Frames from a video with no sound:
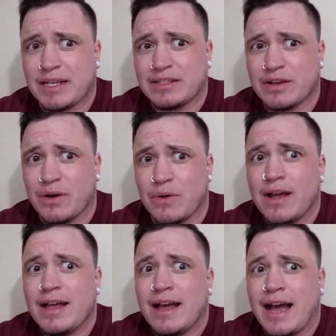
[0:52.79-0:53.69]
So,
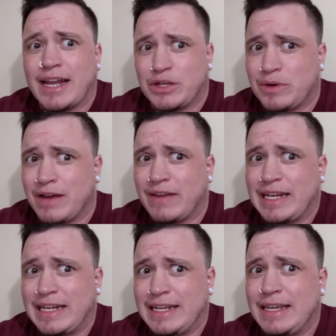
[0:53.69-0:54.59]
I do have
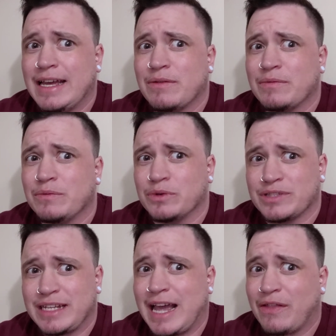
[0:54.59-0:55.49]
ADD, and we'll
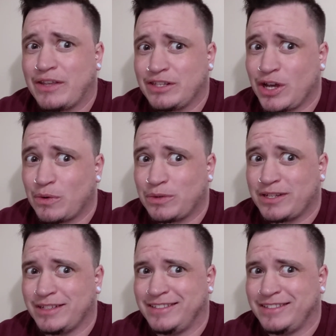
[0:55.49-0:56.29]
see how this goes.